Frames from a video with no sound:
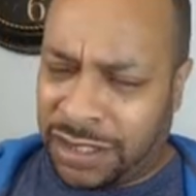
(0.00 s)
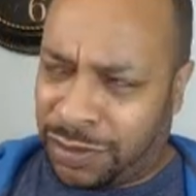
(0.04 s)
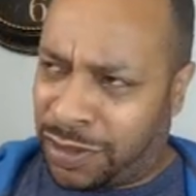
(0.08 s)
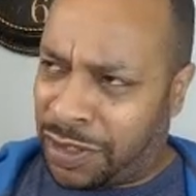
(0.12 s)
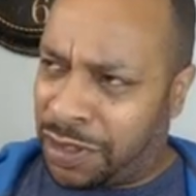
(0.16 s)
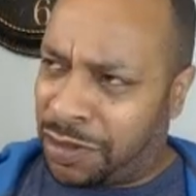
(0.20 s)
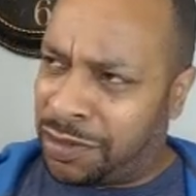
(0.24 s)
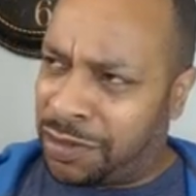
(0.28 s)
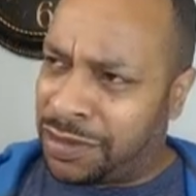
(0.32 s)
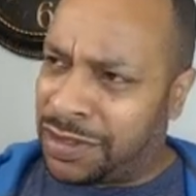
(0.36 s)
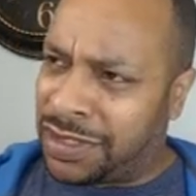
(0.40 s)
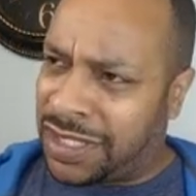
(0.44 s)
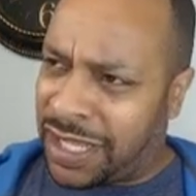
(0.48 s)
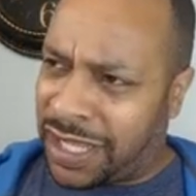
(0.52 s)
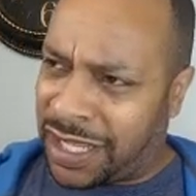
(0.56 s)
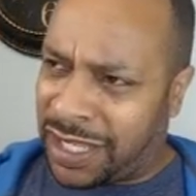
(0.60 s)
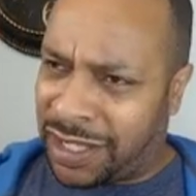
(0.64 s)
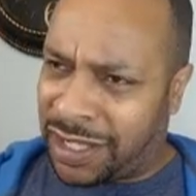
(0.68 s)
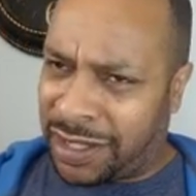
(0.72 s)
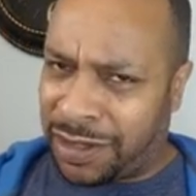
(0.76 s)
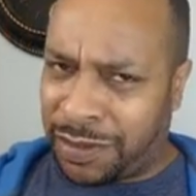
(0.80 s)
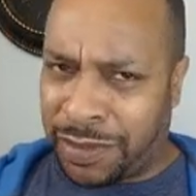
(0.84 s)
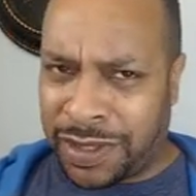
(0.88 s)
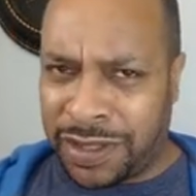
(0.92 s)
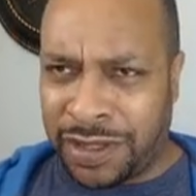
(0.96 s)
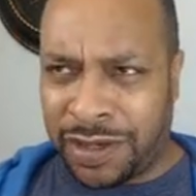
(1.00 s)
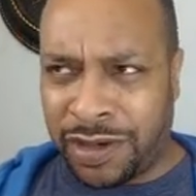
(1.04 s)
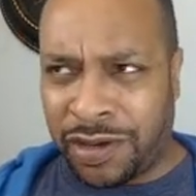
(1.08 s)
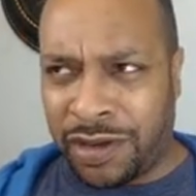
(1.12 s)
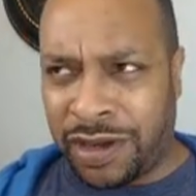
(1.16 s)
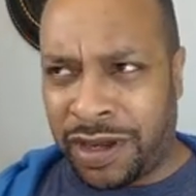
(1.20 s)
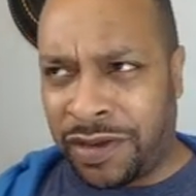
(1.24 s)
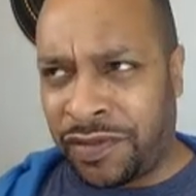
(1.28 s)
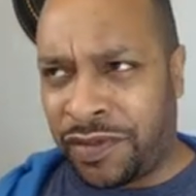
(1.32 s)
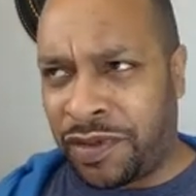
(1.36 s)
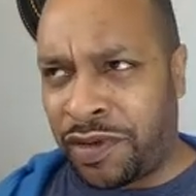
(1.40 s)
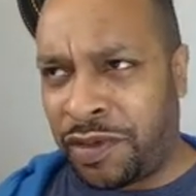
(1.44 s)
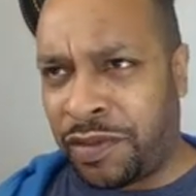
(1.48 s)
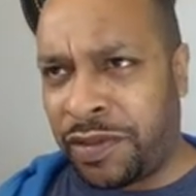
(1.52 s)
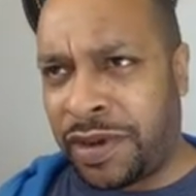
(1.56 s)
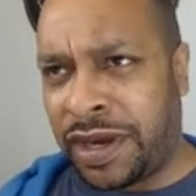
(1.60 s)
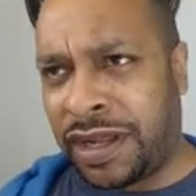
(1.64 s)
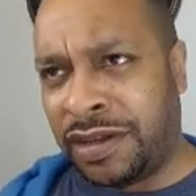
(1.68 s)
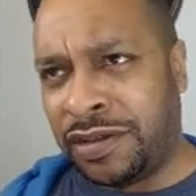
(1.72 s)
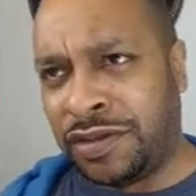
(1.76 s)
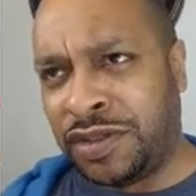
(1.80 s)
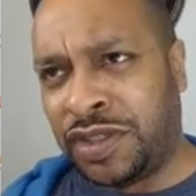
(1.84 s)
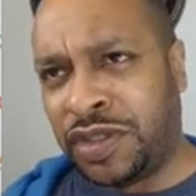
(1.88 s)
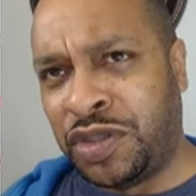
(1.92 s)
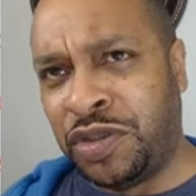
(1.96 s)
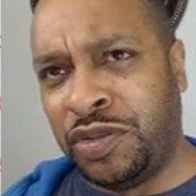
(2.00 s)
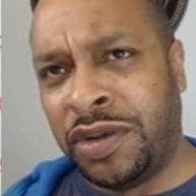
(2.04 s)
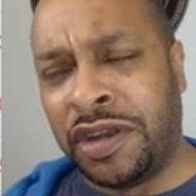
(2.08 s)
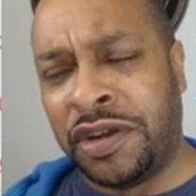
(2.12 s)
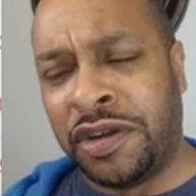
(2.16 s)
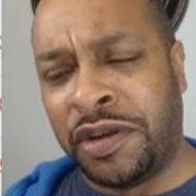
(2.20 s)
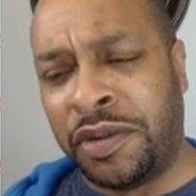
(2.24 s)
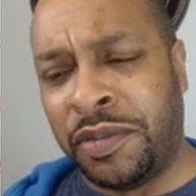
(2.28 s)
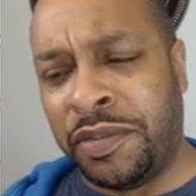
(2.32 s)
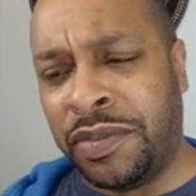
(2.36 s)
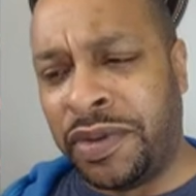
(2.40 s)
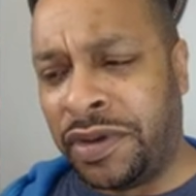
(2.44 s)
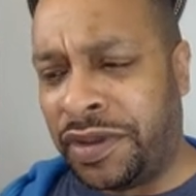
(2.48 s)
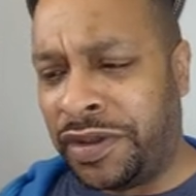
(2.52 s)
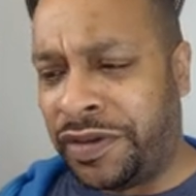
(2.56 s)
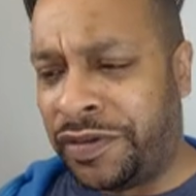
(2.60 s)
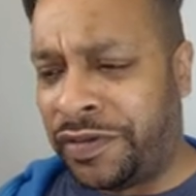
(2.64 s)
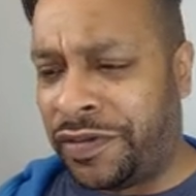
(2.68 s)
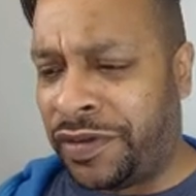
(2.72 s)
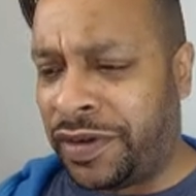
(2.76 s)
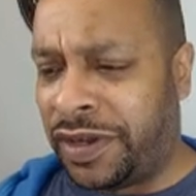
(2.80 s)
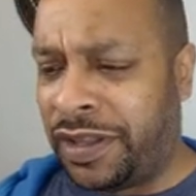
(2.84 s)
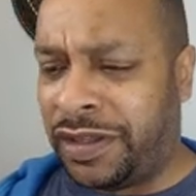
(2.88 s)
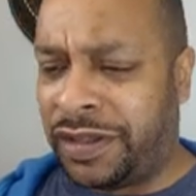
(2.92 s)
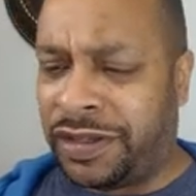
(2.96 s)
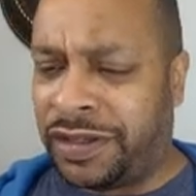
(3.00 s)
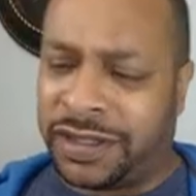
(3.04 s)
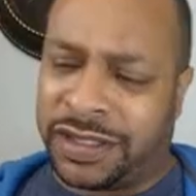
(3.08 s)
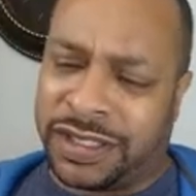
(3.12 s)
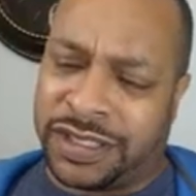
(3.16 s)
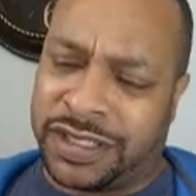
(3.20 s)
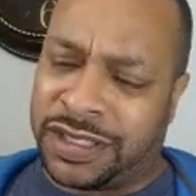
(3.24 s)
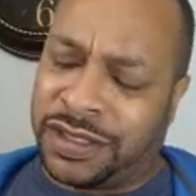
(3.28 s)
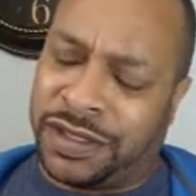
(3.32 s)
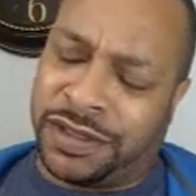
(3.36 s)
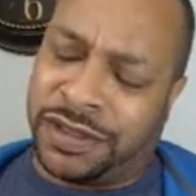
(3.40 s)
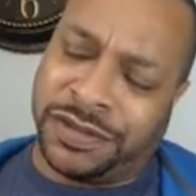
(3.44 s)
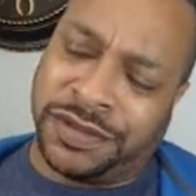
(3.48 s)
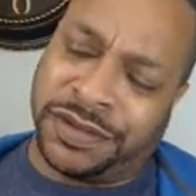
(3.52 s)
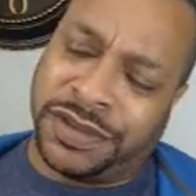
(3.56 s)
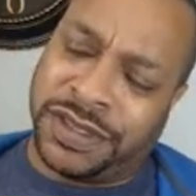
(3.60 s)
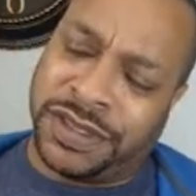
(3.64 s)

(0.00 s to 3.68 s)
When it was like, you know, hovering around two hundred billion for the longest. So,